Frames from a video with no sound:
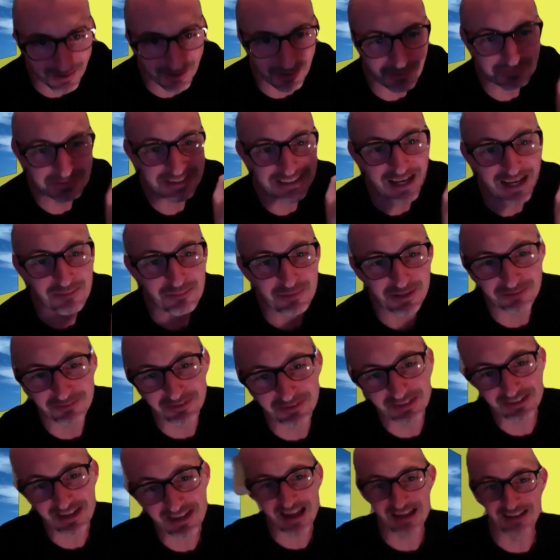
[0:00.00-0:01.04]
statement of
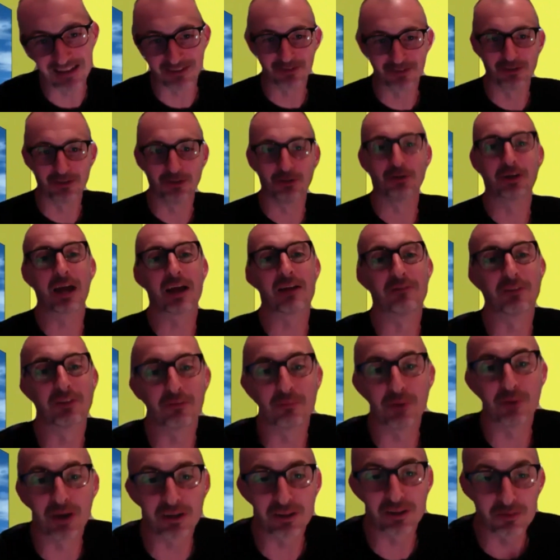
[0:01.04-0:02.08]
intent that you gave at
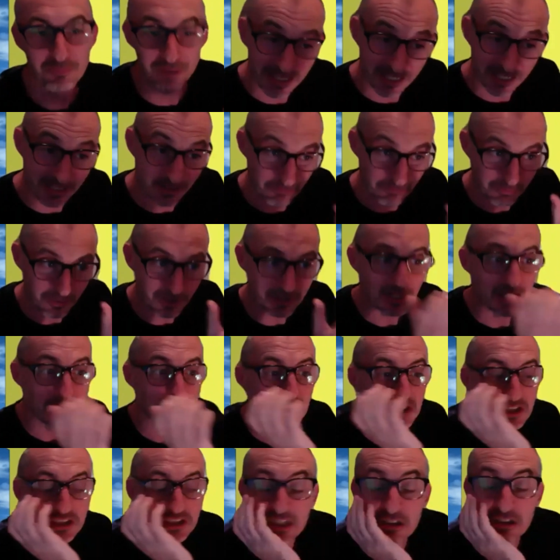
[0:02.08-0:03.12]
the beginning, but
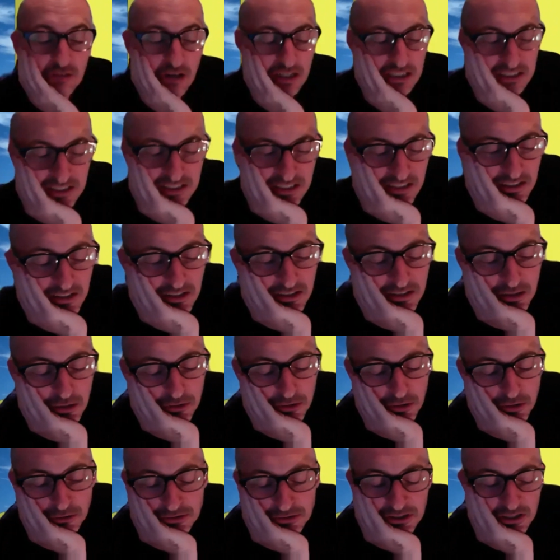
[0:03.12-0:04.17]
it's interesting that
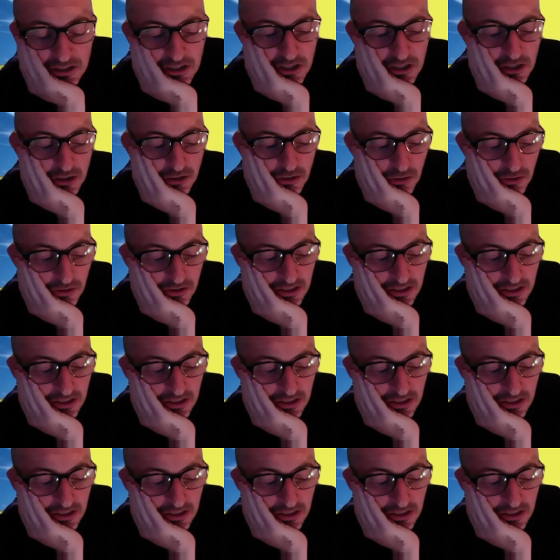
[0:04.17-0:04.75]
those two